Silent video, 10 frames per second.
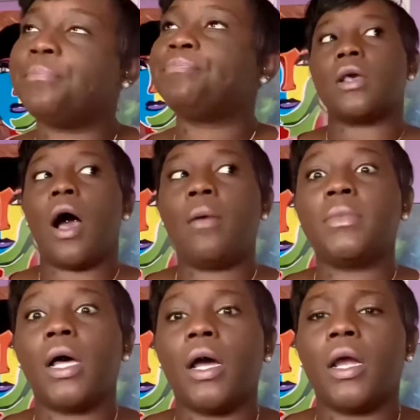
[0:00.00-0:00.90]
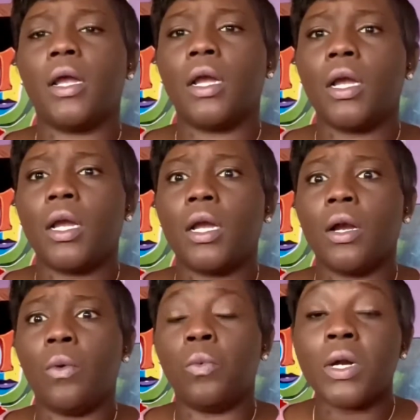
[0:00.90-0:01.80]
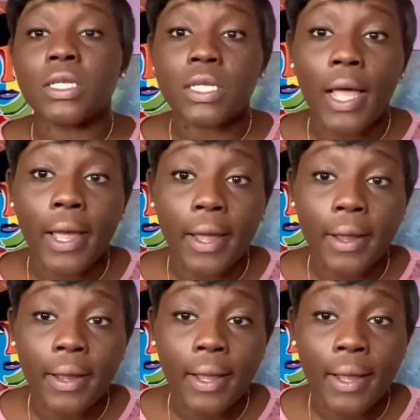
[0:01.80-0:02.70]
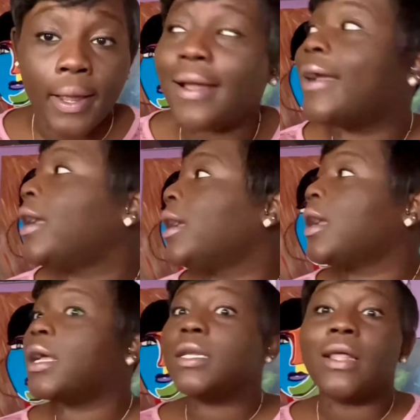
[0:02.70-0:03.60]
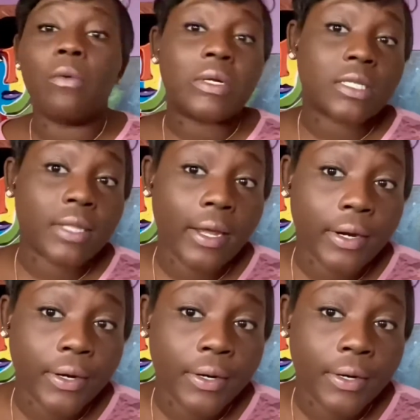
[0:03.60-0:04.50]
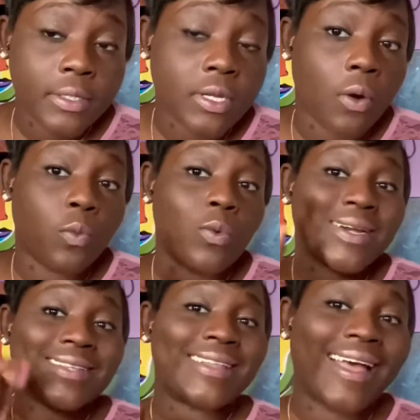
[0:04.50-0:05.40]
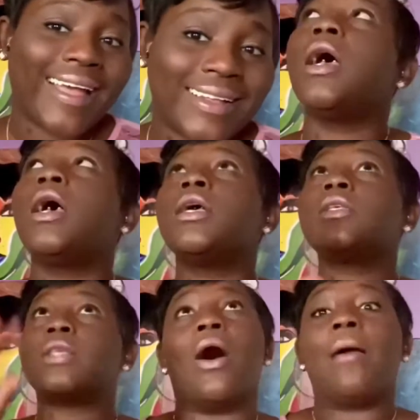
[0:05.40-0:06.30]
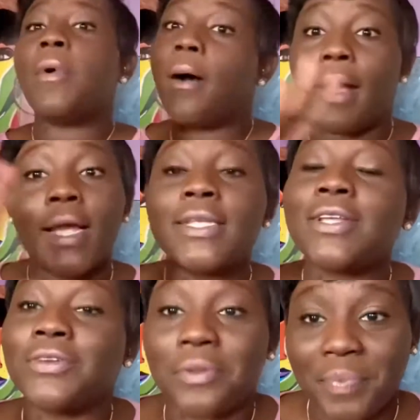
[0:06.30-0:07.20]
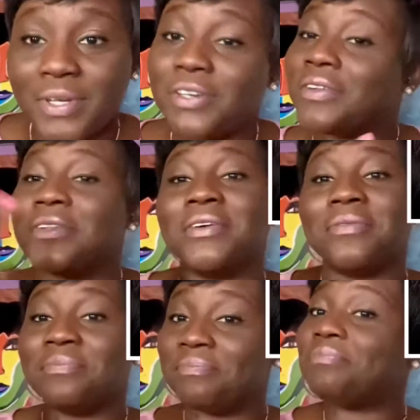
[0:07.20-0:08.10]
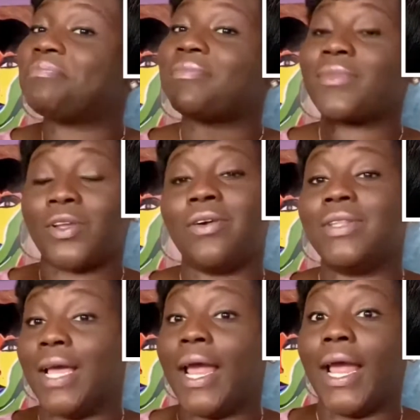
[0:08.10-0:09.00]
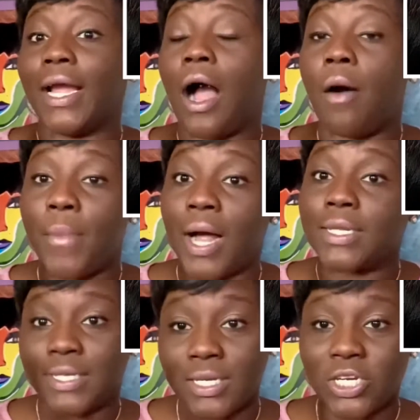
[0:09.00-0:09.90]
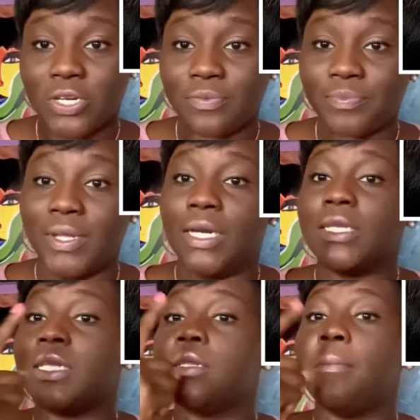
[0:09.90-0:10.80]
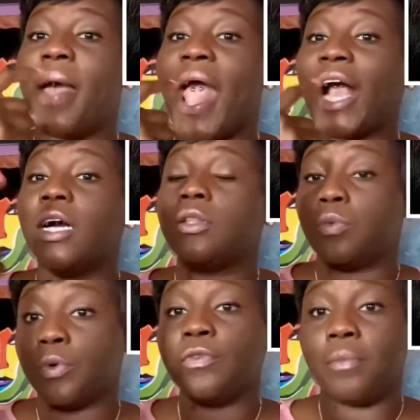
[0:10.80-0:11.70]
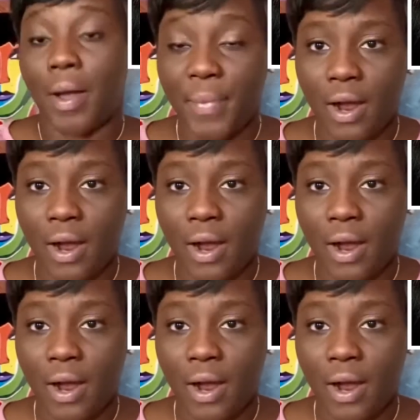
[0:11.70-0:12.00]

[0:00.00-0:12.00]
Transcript: So I'm like, what is that? That wasn't there. So what is that? So I'm gonna insert the picture of that had caught my attention, and it's in the back at the roof of my mouth.